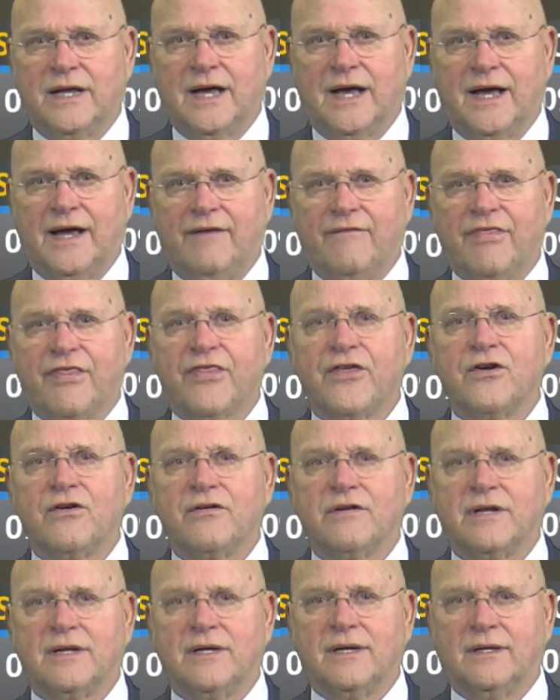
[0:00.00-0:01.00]
high of
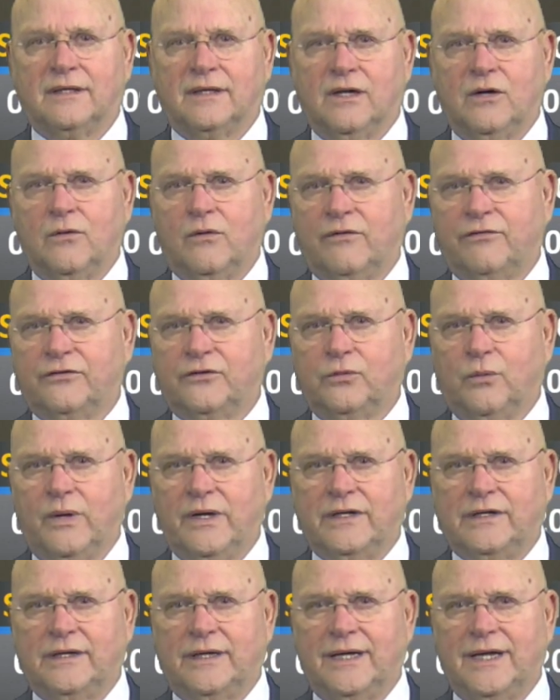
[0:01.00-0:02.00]
30, a low of
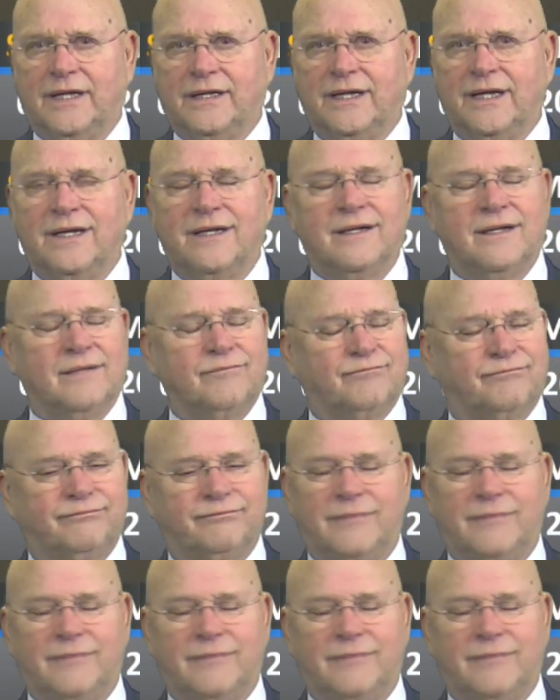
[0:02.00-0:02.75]
20, and then a